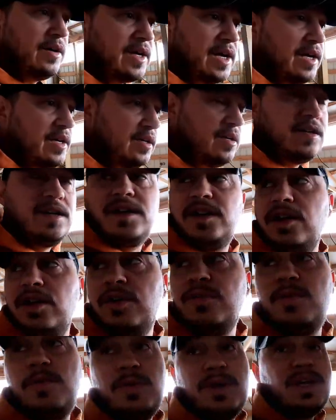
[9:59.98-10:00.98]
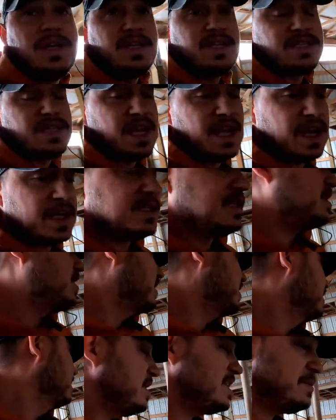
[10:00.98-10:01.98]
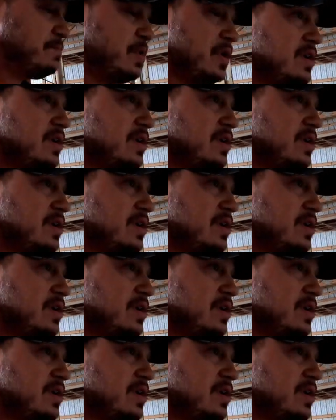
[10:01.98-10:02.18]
Okay, who is next? Miss